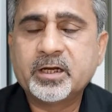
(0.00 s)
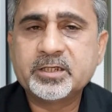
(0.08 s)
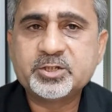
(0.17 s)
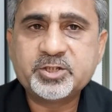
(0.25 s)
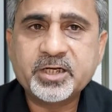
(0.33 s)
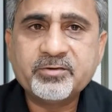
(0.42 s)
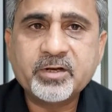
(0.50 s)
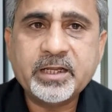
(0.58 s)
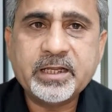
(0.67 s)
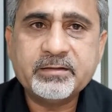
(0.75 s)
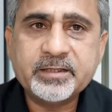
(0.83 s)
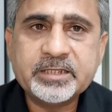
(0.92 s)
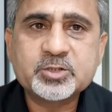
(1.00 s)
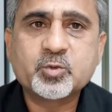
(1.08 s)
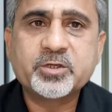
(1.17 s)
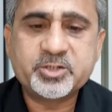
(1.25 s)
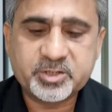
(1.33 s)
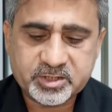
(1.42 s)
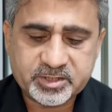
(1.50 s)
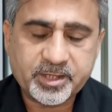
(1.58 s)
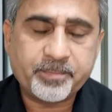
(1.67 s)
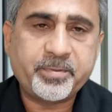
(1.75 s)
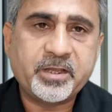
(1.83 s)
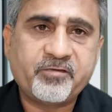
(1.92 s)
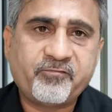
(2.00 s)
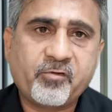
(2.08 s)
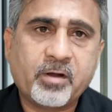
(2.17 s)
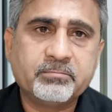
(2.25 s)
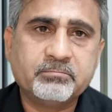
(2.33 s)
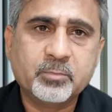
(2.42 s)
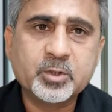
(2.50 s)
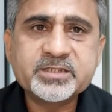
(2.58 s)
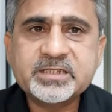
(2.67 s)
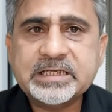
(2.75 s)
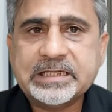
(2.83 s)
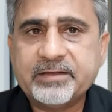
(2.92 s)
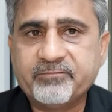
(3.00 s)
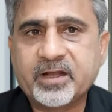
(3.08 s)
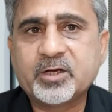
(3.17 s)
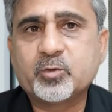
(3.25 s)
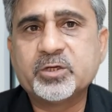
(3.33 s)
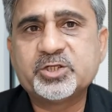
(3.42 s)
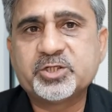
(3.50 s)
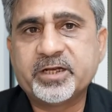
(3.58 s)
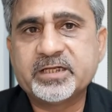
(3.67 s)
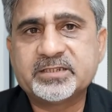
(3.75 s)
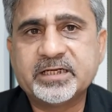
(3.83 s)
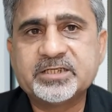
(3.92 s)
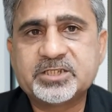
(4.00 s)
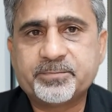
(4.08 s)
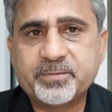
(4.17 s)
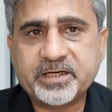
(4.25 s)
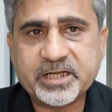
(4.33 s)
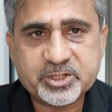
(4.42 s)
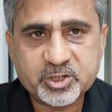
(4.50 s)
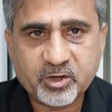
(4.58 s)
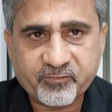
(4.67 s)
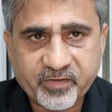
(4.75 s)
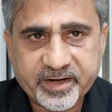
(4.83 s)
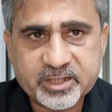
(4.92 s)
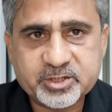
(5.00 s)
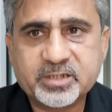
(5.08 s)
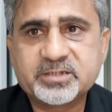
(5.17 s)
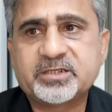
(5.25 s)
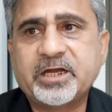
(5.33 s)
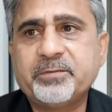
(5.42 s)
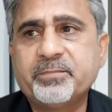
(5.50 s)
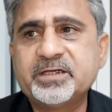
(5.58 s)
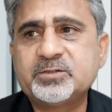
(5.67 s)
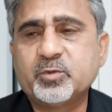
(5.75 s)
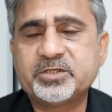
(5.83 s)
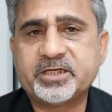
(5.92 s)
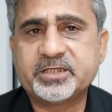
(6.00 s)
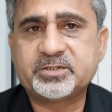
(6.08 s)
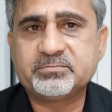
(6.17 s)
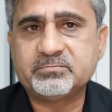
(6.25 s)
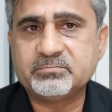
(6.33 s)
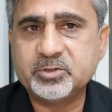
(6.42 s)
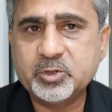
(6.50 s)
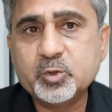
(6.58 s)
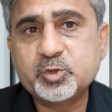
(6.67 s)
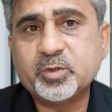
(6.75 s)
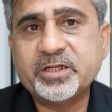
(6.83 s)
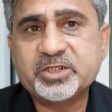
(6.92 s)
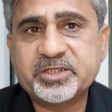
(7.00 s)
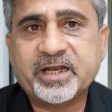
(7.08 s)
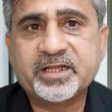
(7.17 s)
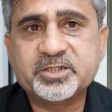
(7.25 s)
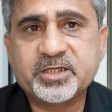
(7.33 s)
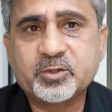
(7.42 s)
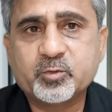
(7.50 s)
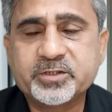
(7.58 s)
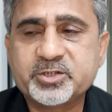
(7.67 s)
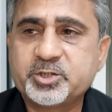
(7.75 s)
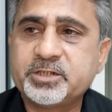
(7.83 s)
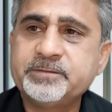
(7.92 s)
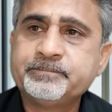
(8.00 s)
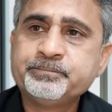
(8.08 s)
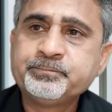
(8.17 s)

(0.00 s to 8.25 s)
generally these questions, they appear from, mostly one question is interpretation of financial statements, which is usually challenging question.